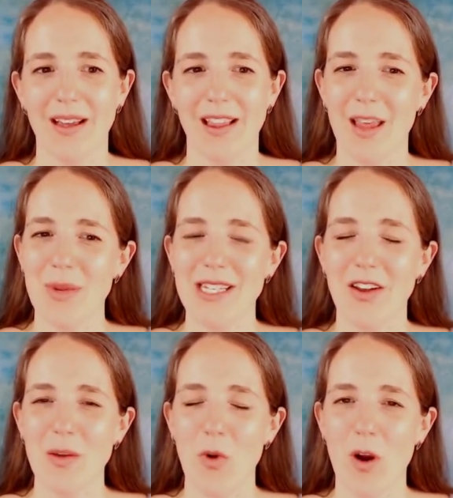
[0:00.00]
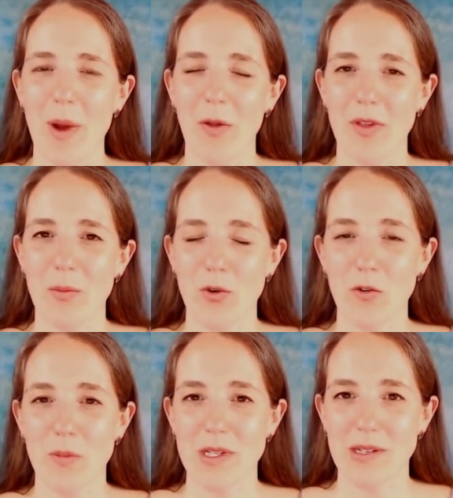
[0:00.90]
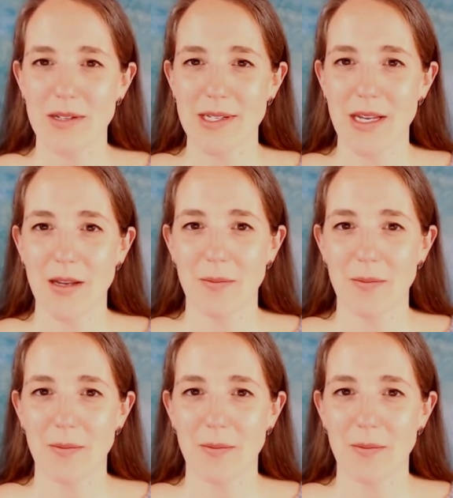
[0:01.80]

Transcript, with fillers: Let me tell you more about the improvements you'll see.